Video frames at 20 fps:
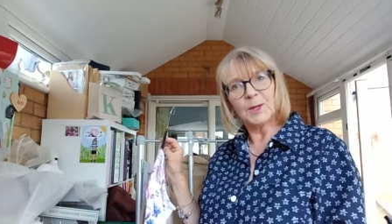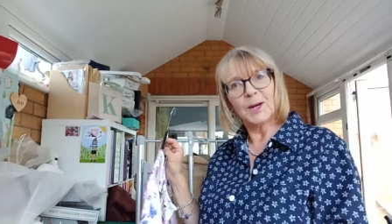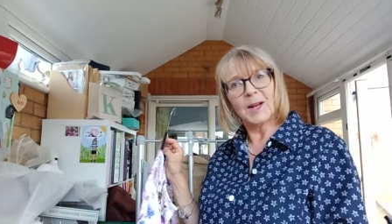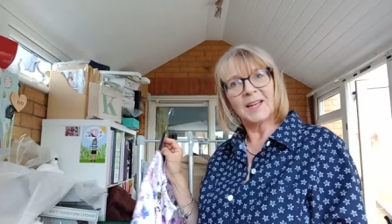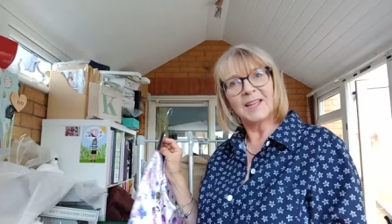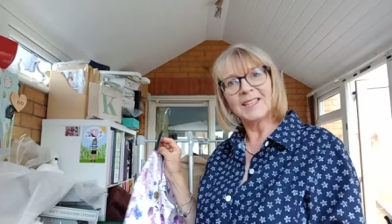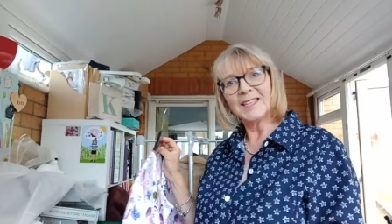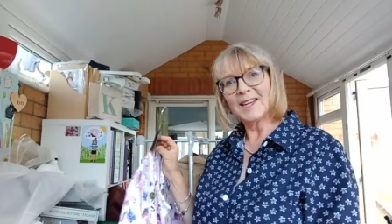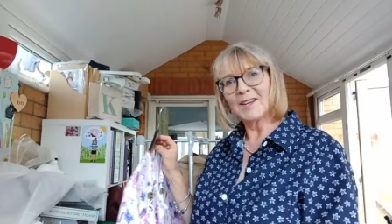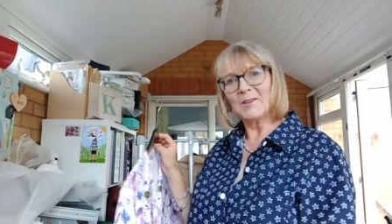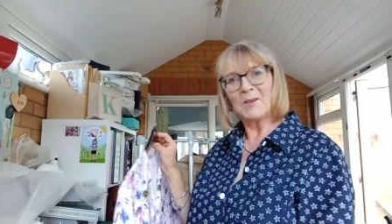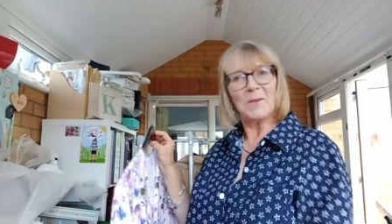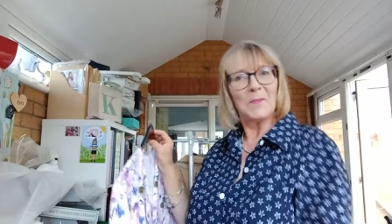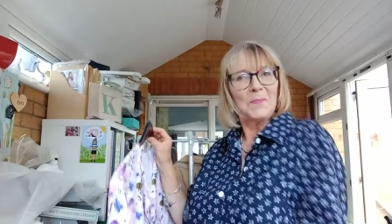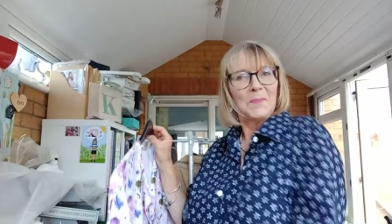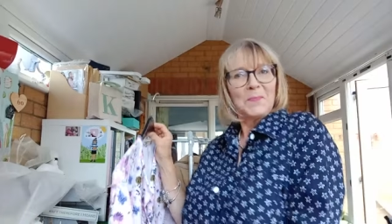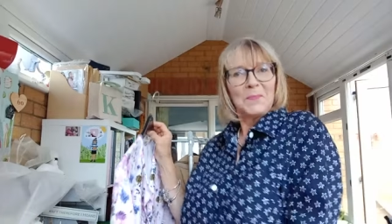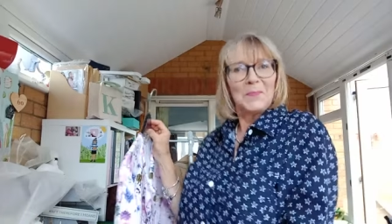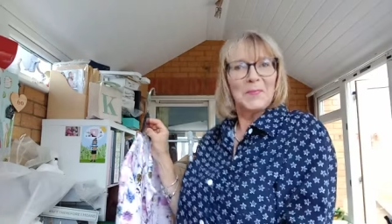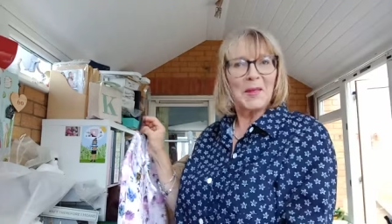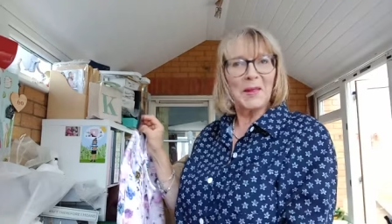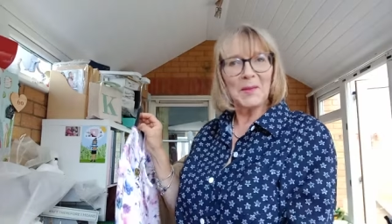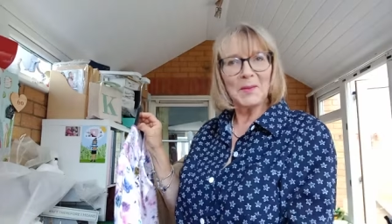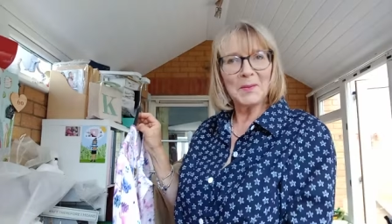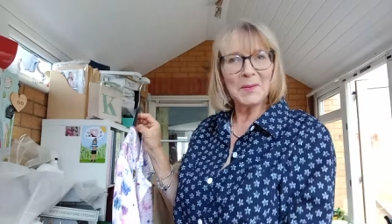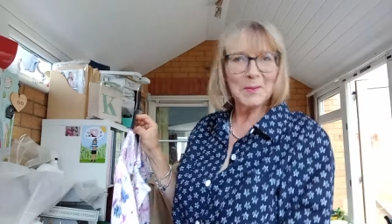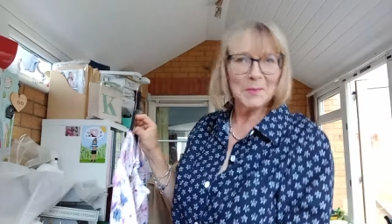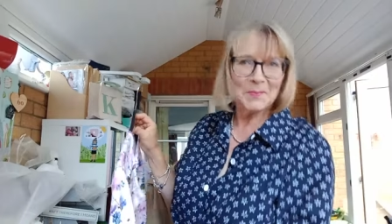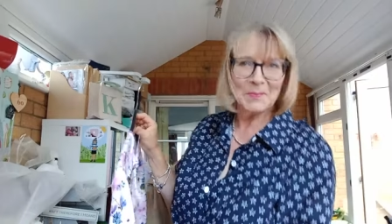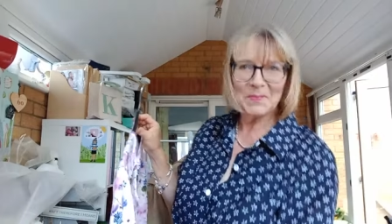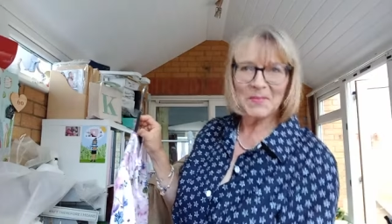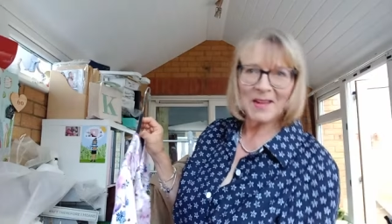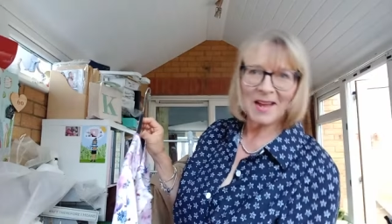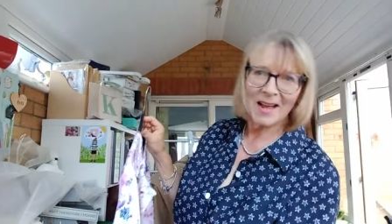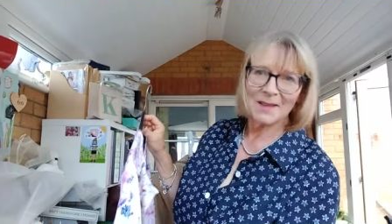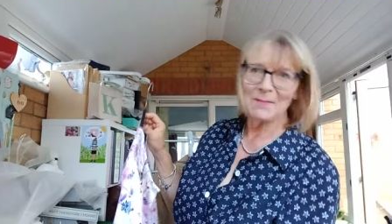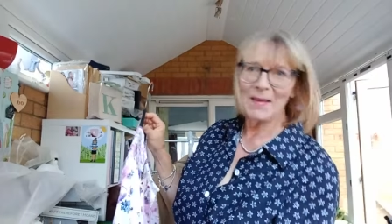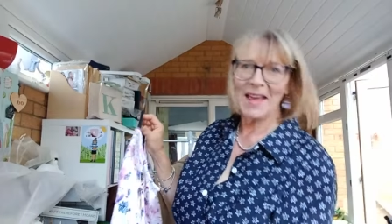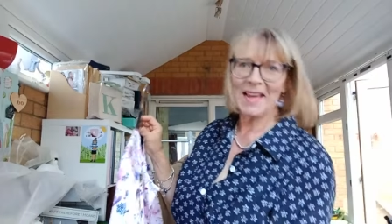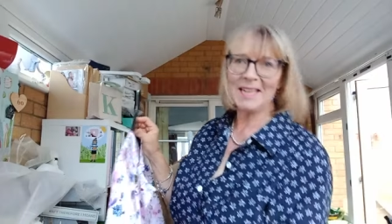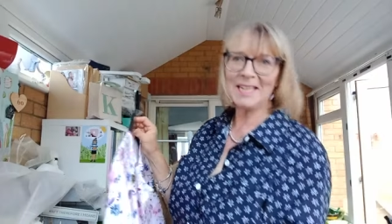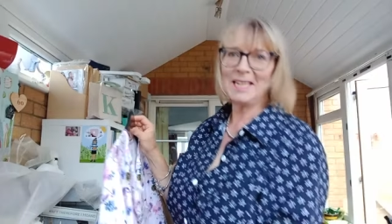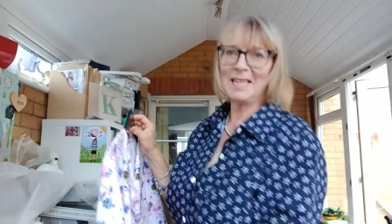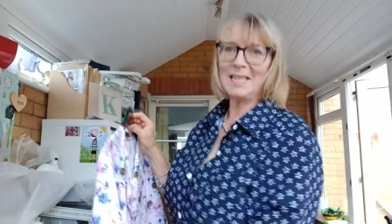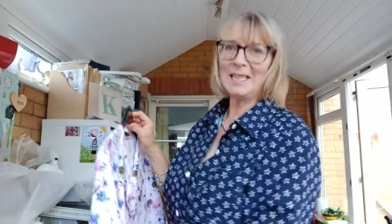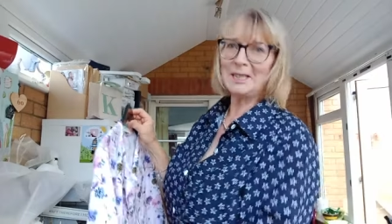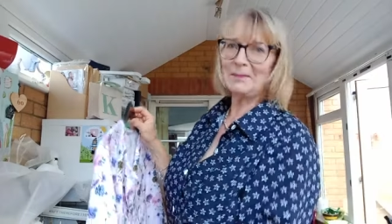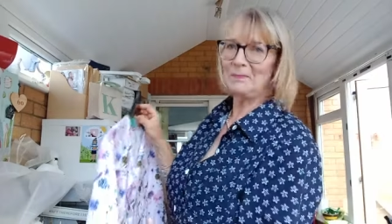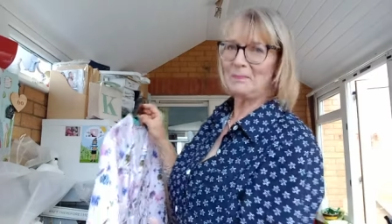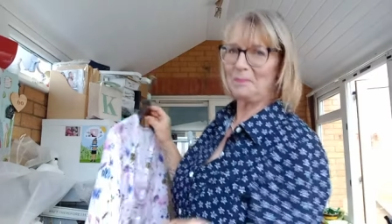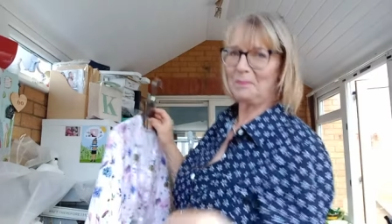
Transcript: And I said, "Thank you. I made it."